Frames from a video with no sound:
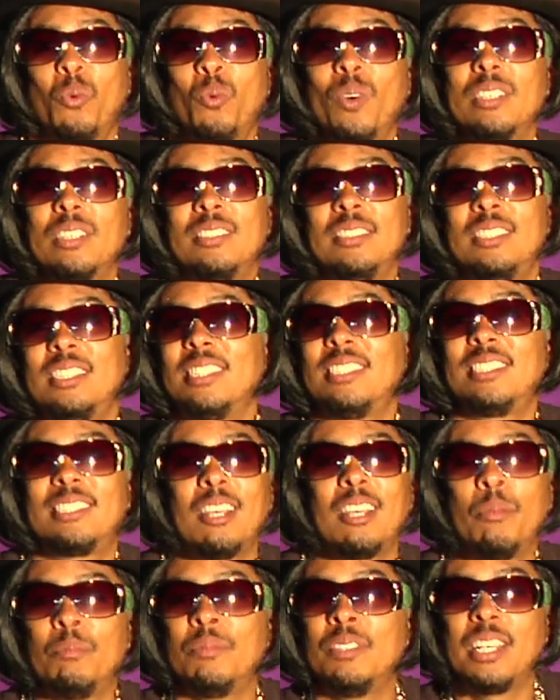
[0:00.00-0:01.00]
wasn't just
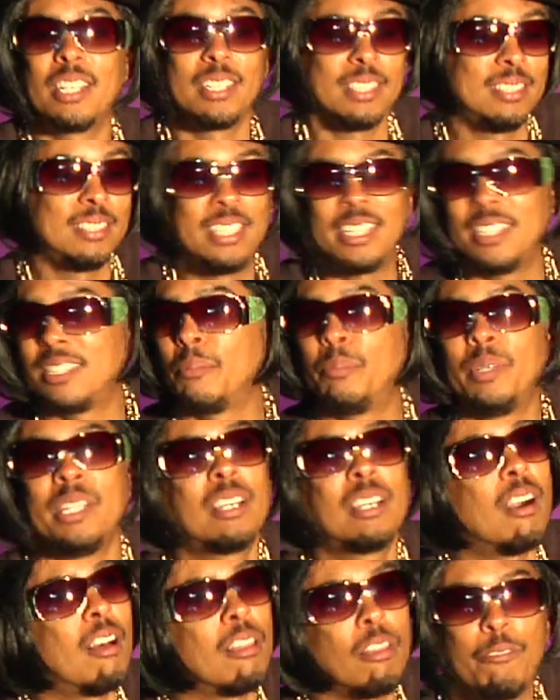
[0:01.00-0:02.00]
something niggas did to be
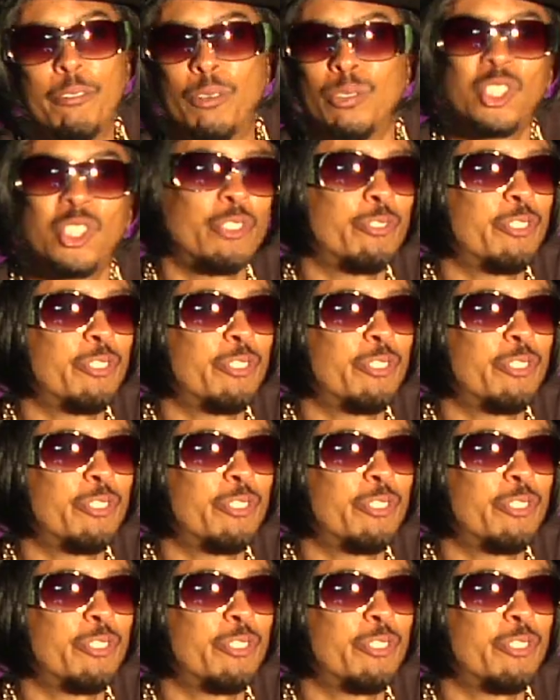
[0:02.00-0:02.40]
colorful.